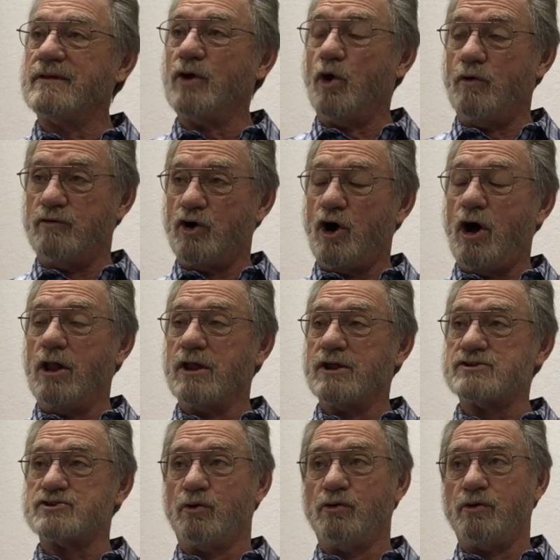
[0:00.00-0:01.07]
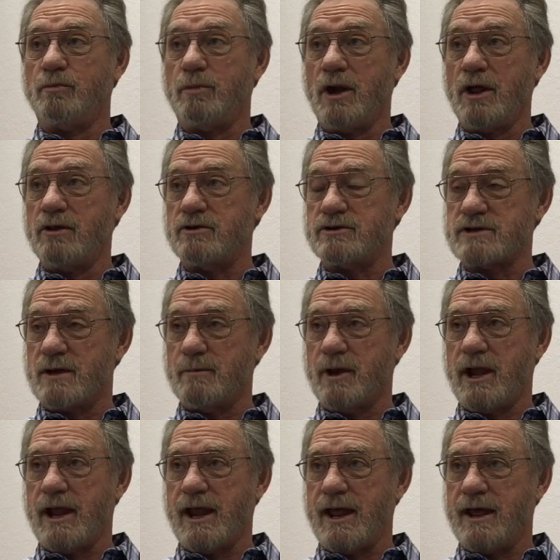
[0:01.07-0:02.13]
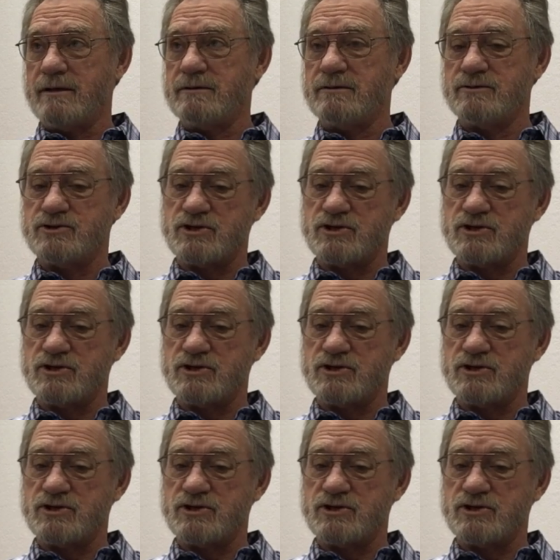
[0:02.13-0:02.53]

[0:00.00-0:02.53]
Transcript: over all his older brothers, I might add,